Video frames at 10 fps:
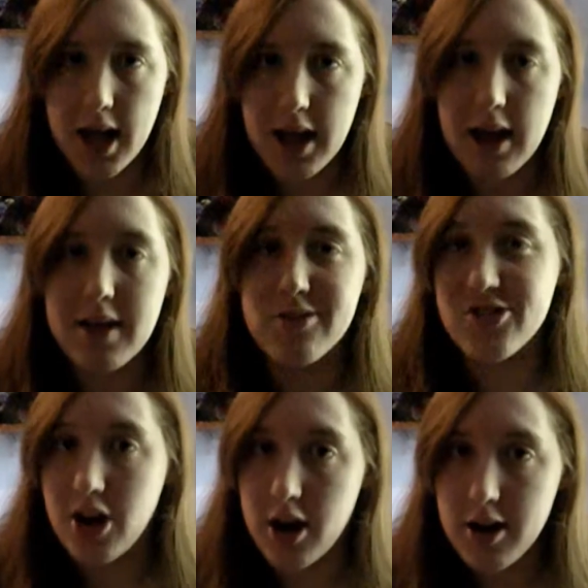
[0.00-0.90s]
today is
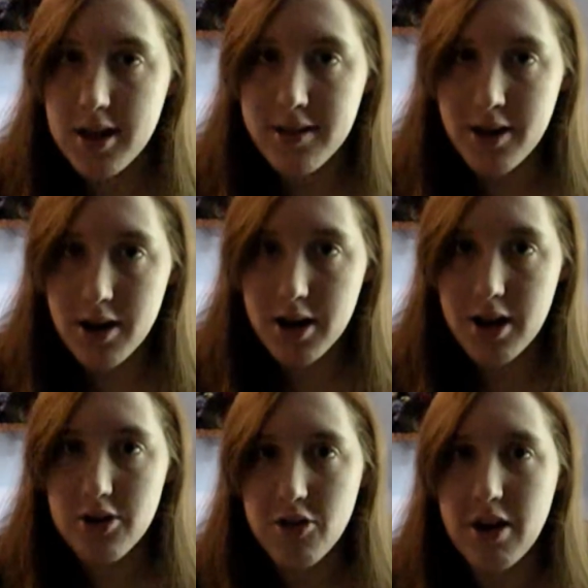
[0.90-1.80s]
charities in our
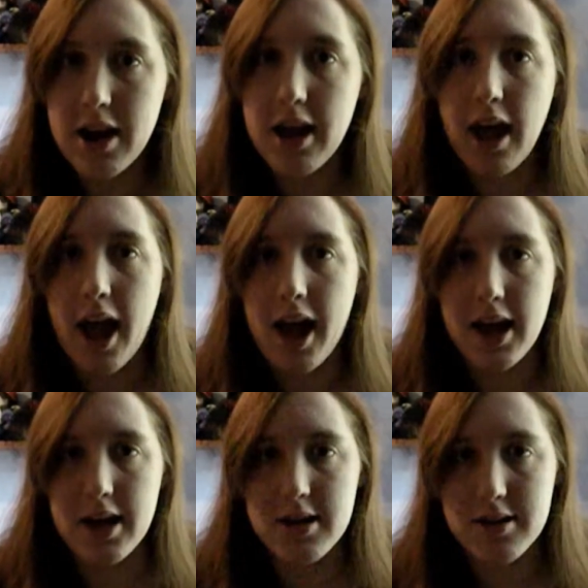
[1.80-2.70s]
country
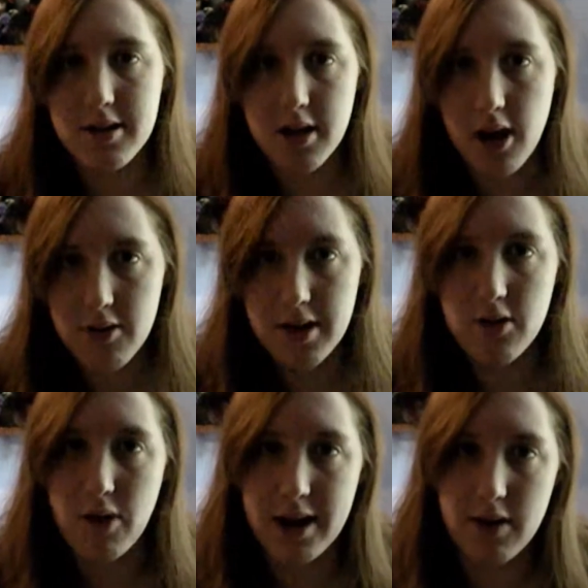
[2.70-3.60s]
and
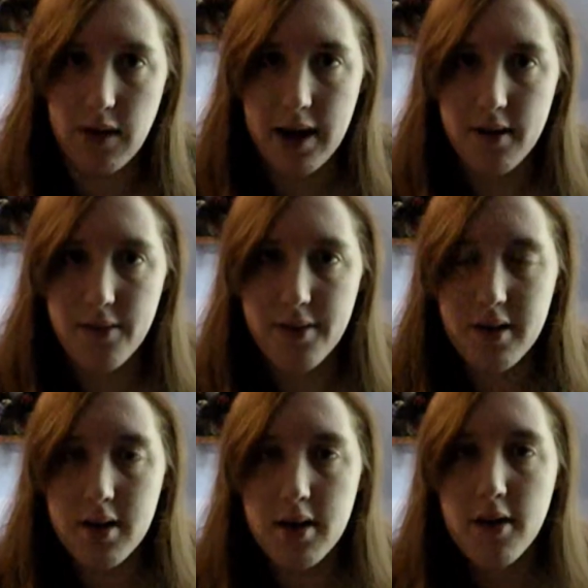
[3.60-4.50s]
Kony 2012.
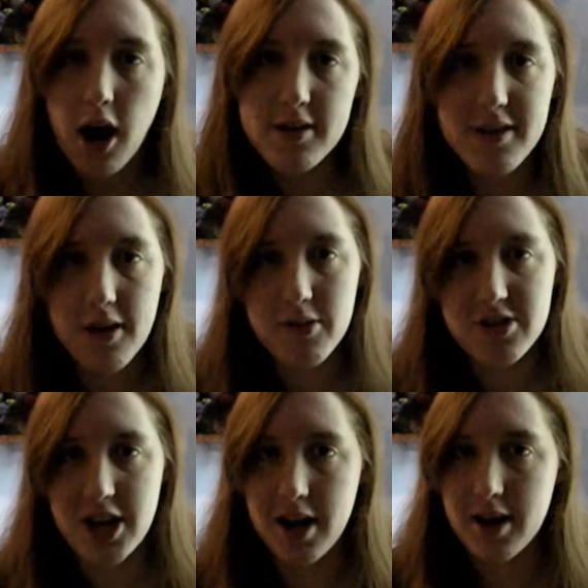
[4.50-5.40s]
I'll start
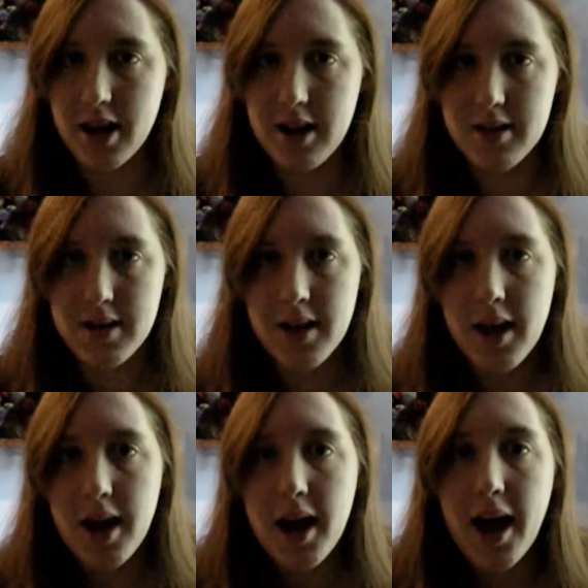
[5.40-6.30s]
with charities.
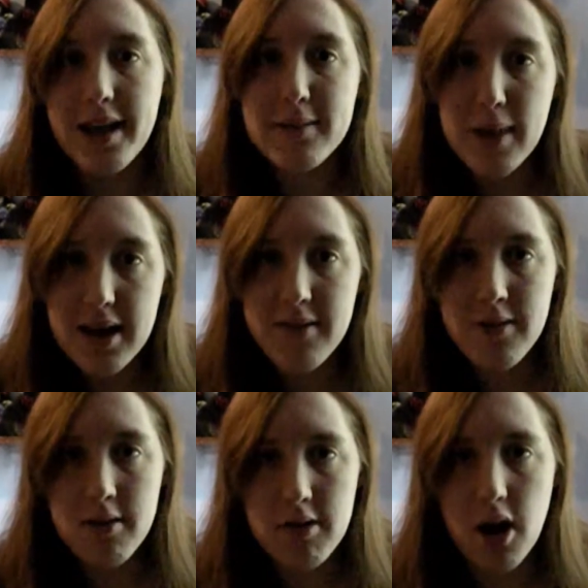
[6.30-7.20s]
As many
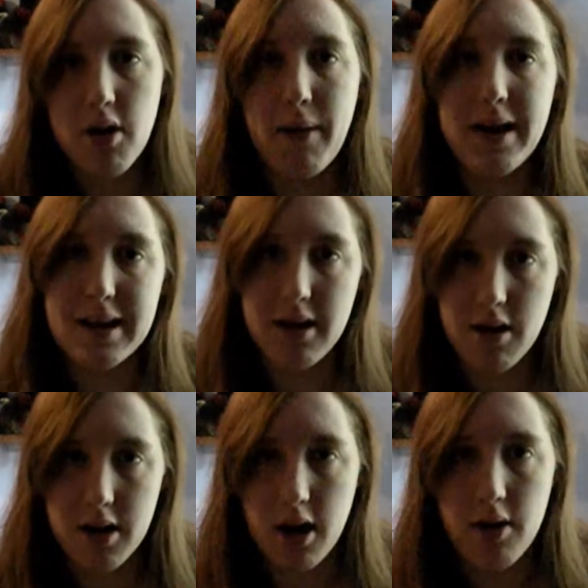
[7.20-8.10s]
of you know, about a
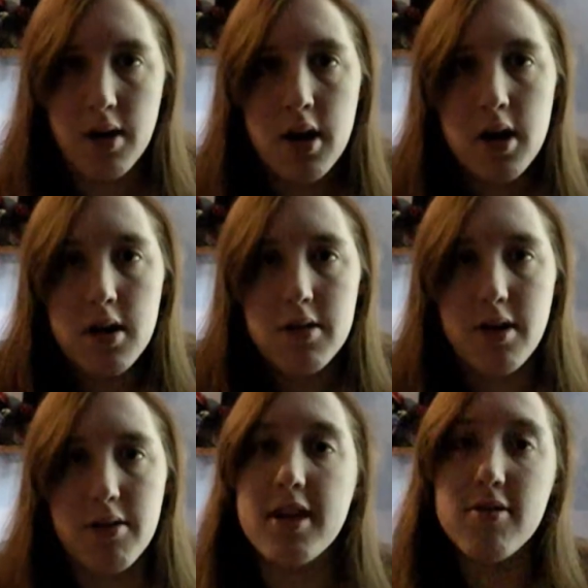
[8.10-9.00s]
year ago,
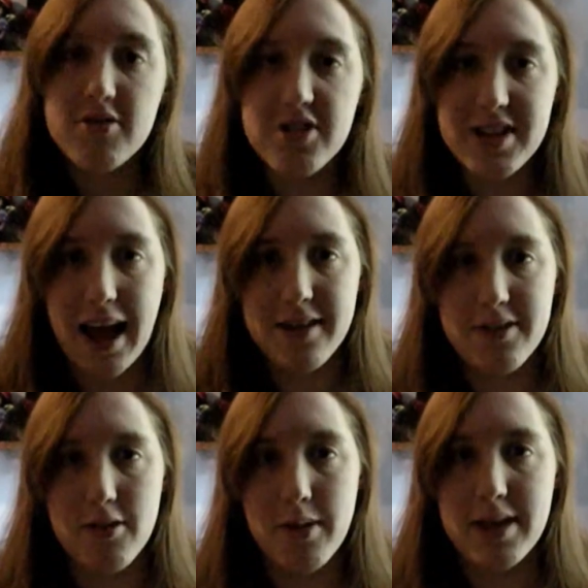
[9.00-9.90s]
there was a huge
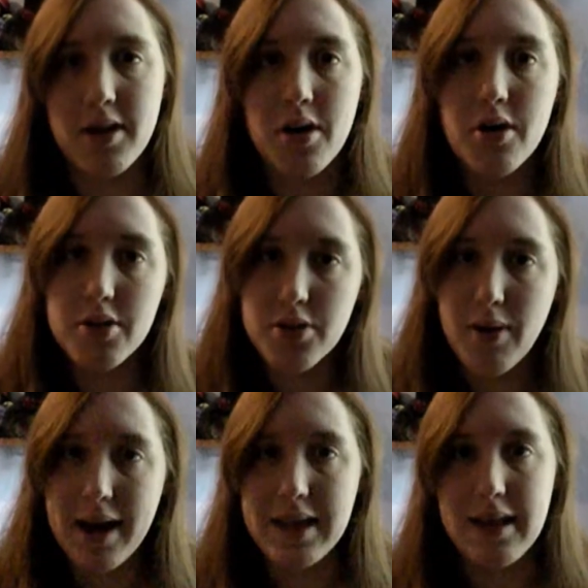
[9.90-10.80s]
disaster with
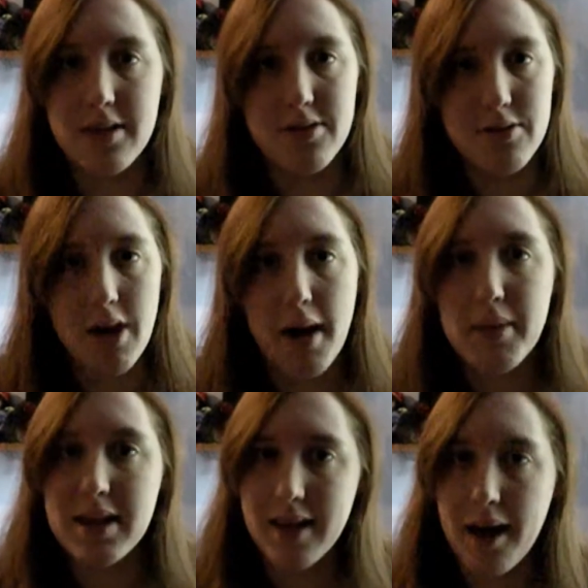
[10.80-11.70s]
earthquakes and
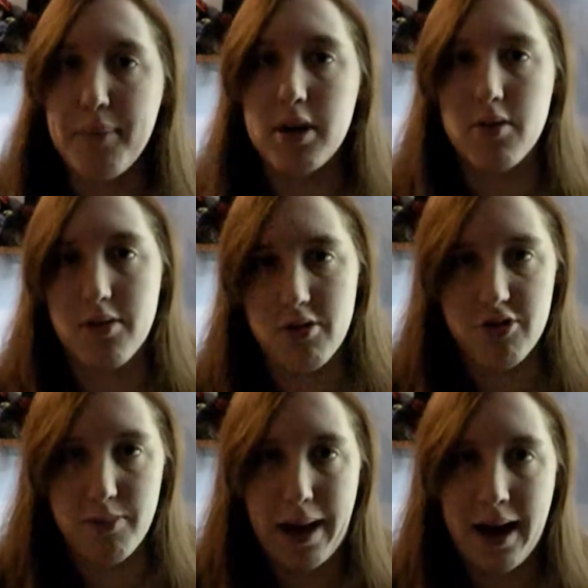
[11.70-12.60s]
tsunamis up in
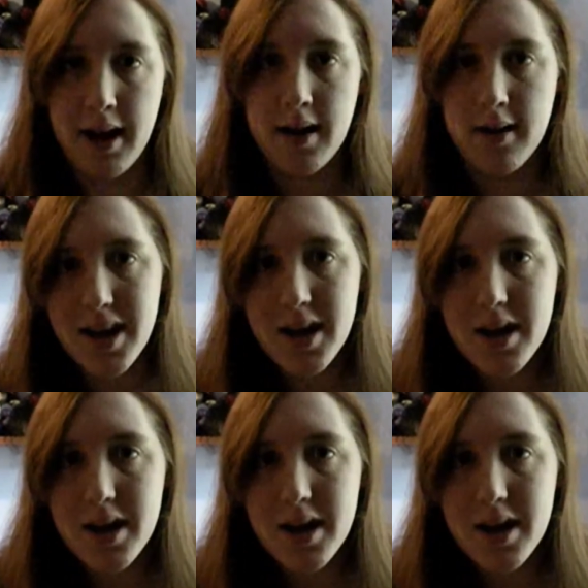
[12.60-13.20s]
northern Japan.